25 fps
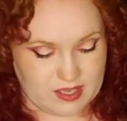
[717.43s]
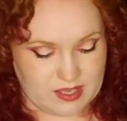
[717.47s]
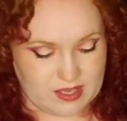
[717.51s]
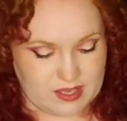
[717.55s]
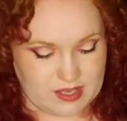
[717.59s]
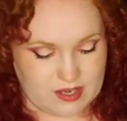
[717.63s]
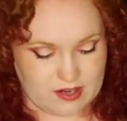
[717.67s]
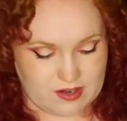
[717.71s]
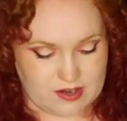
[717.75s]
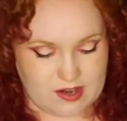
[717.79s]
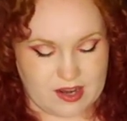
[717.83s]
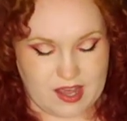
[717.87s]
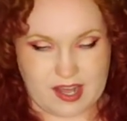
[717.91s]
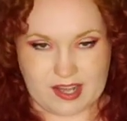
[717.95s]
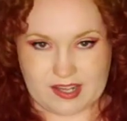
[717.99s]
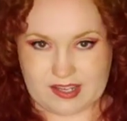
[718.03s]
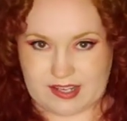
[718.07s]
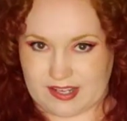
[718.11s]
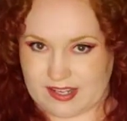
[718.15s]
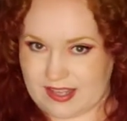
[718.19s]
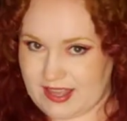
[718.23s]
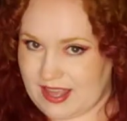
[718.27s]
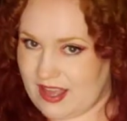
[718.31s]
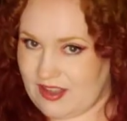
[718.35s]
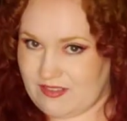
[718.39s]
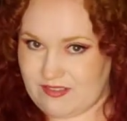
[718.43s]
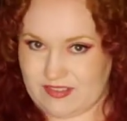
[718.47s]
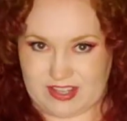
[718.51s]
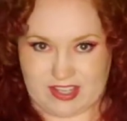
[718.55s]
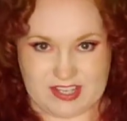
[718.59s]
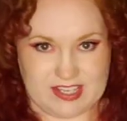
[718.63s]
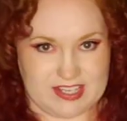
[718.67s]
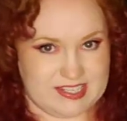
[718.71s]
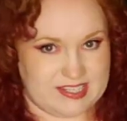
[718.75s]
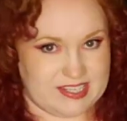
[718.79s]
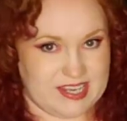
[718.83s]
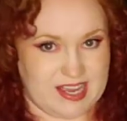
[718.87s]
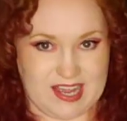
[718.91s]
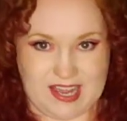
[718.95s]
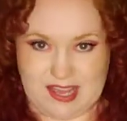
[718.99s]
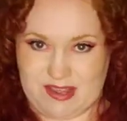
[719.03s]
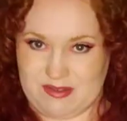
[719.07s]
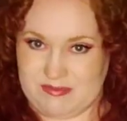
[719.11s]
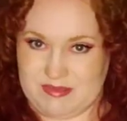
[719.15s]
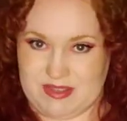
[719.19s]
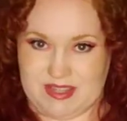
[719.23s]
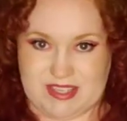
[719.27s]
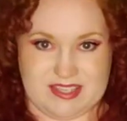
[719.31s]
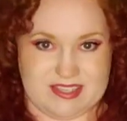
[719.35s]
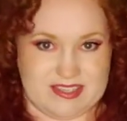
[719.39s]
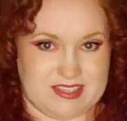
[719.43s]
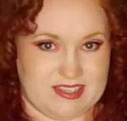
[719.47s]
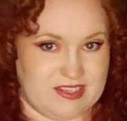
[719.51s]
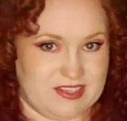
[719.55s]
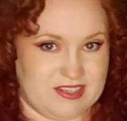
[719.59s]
you're not going to have a good time in this